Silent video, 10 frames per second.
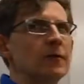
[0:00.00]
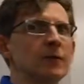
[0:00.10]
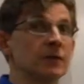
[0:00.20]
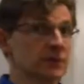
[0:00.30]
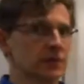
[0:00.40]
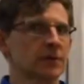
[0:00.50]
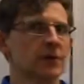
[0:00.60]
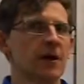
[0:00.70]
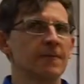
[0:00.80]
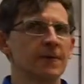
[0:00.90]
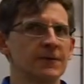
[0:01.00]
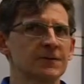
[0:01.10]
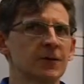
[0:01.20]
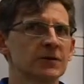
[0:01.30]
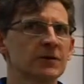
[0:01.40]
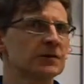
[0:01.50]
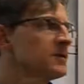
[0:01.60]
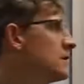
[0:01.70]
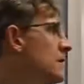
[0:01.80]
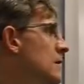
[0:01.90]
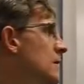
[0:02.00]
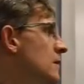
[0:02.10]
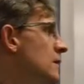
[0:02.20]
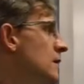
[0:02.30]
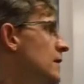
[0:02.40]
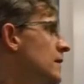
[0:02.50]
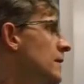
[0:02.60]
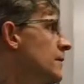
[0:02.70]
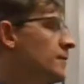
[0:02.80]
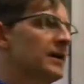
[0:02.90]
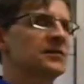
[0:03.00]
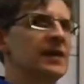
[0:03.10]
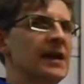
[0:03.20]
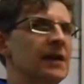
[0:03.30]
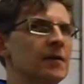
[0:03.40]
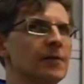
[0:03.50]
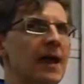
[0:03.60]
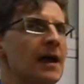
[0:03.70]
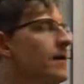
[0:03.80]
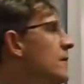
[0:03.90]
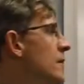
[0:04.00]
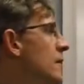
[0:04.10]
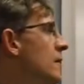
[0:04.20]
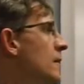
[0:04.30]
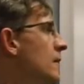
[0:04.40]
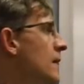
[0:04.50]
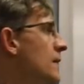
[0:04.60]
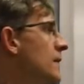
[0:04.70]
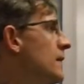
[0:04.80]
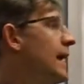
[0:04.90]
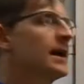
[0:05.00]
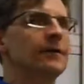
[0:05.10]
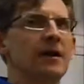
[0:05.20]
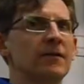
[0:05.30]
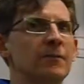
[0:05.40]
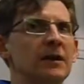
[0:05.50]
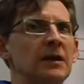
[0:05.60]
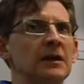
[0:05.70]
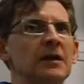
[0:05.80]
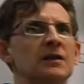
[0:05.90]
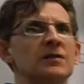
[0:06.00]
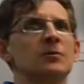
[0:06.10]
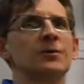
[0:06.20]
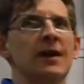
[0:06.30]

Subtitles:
Newton's third law for those forces by saying that negative FB is equal to